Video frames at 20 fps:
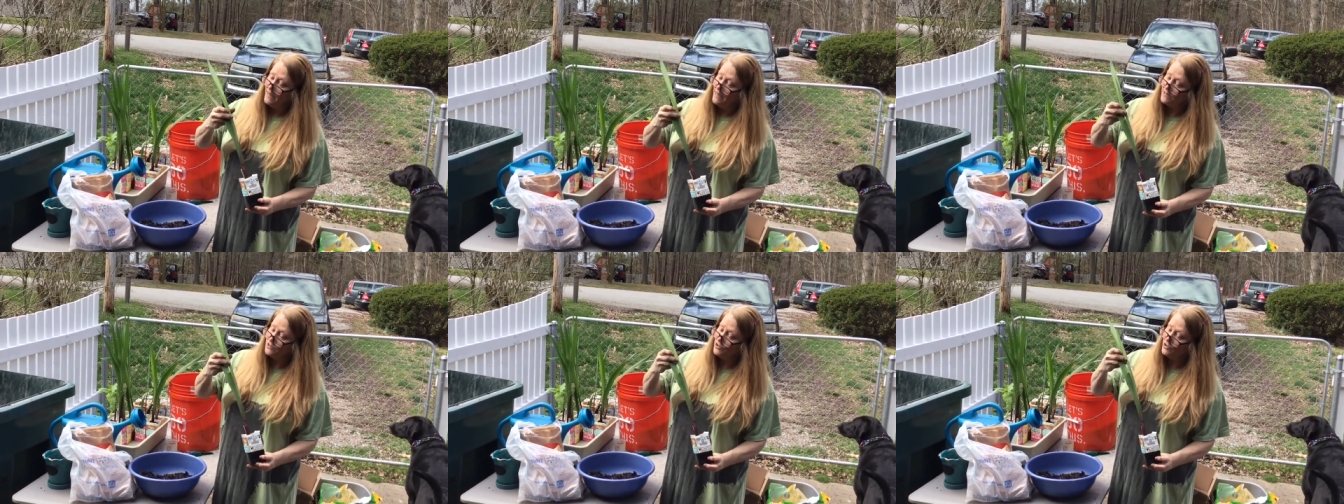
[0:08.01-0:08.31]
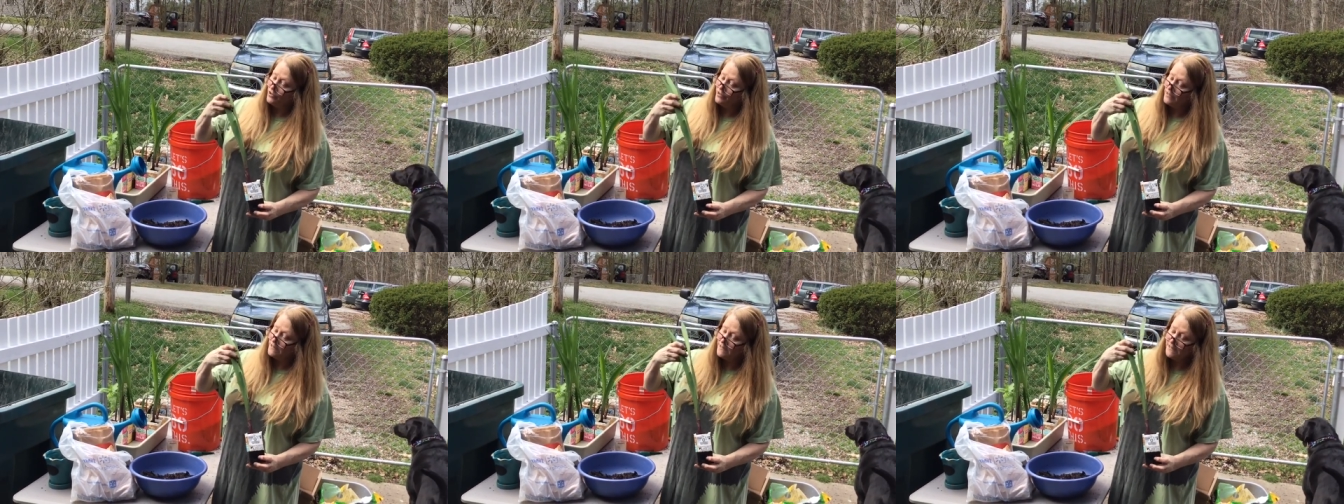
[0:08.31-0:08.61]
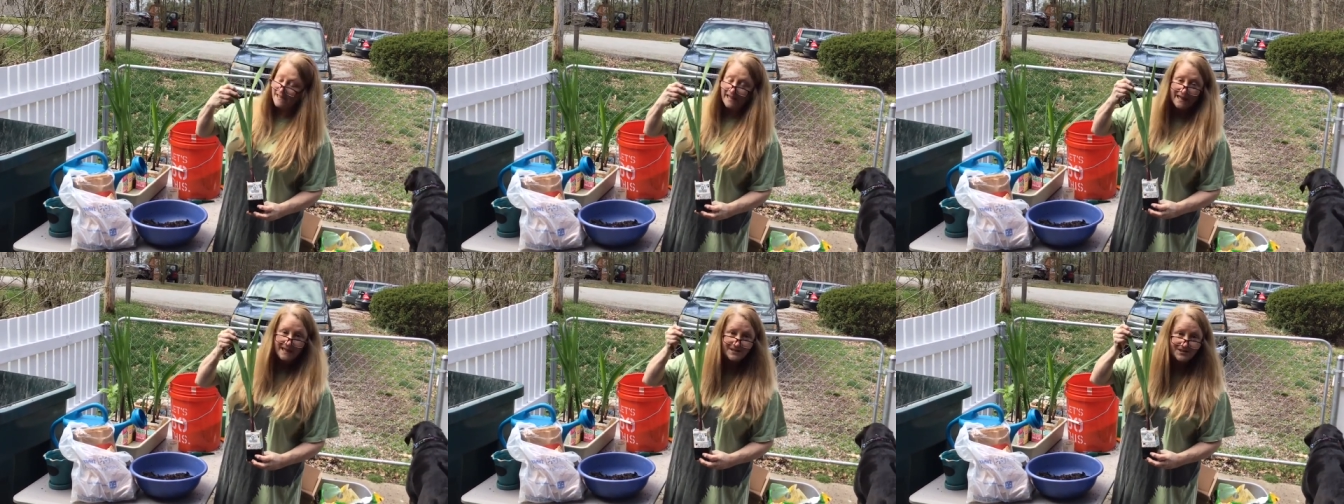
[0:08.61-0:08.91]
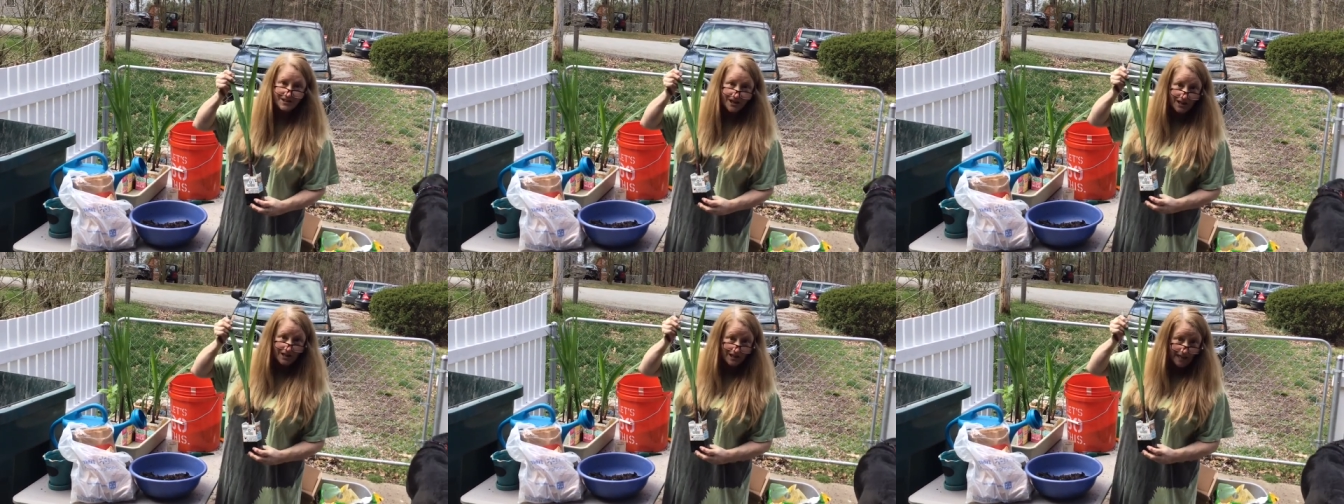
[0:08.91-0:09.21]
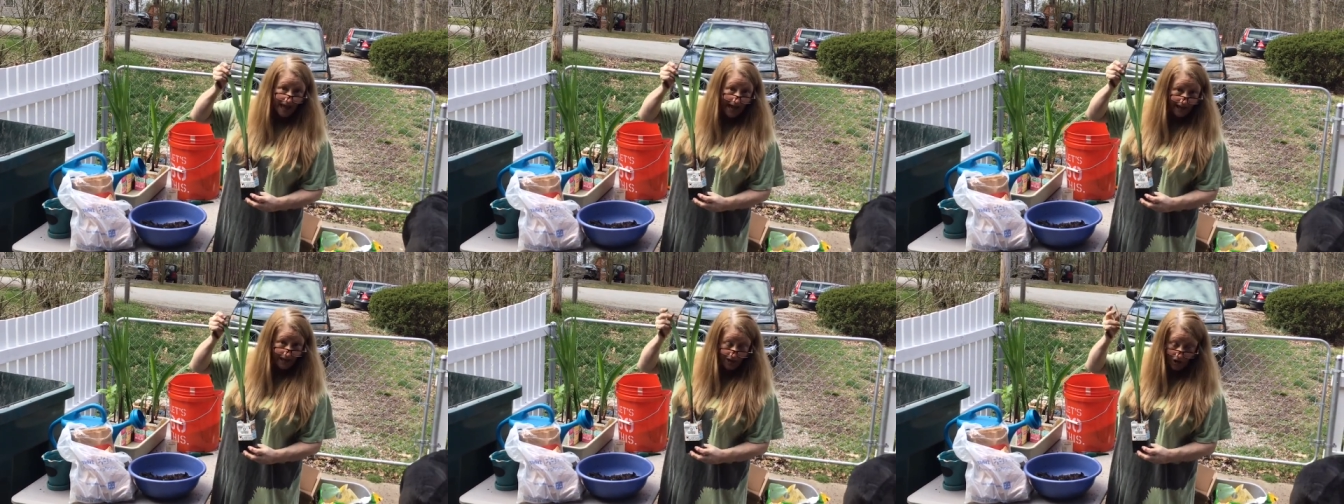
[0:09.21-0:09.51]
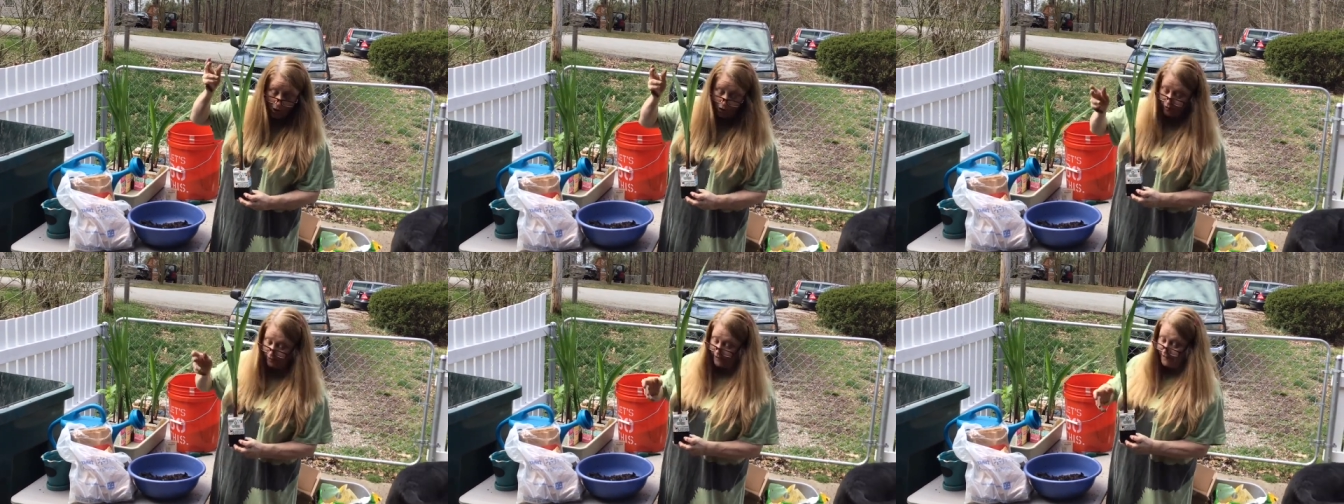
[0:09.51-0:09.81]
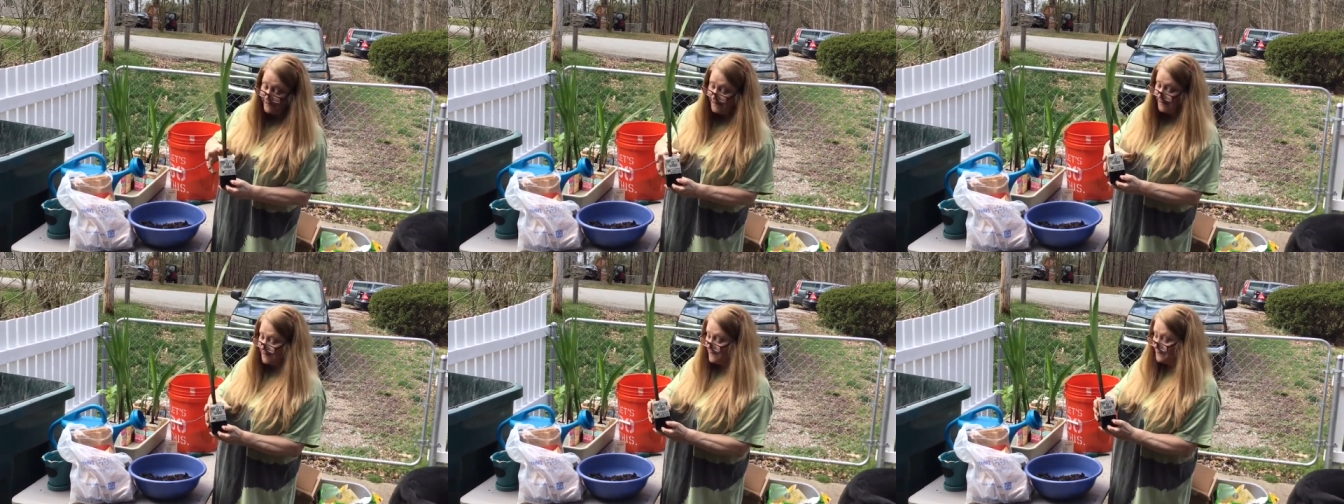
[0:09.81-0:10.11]
As you can see, it's a
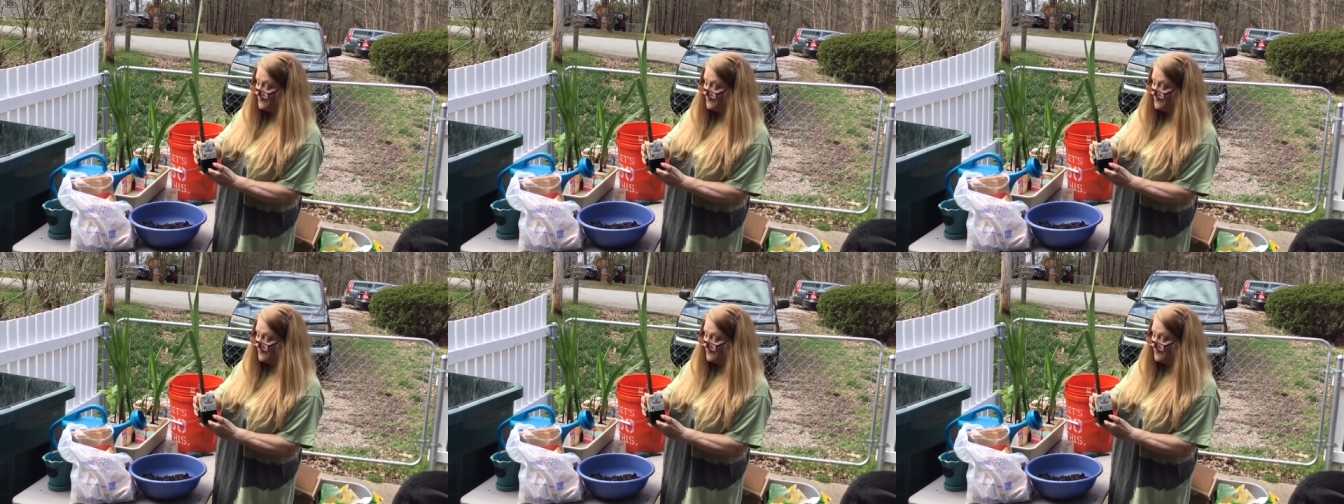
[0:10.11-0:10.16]
gladiolus.